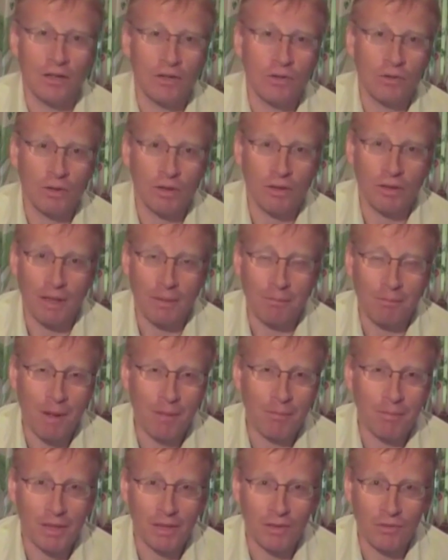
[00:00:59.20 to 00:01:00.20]
during all that
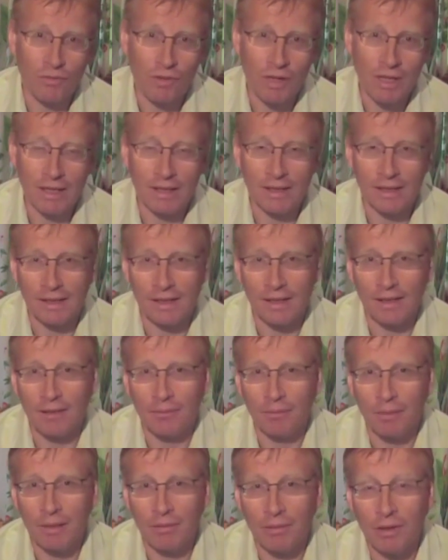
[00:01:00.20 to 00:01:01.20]
bumping and grinding,
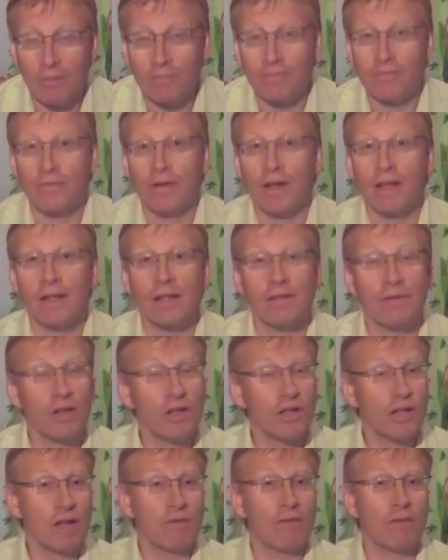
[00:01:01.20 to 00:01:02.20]
and people often find that if they
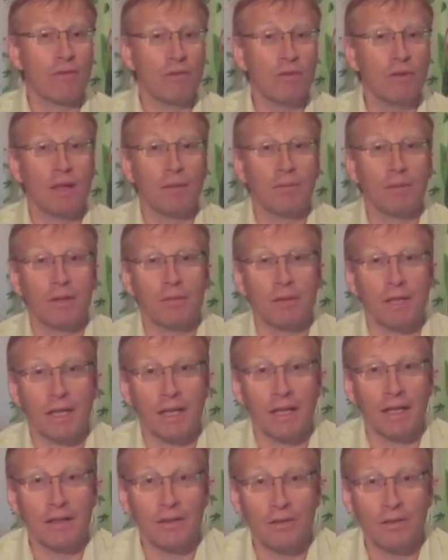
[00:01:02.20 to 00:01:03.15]
shave off all their pubic hair,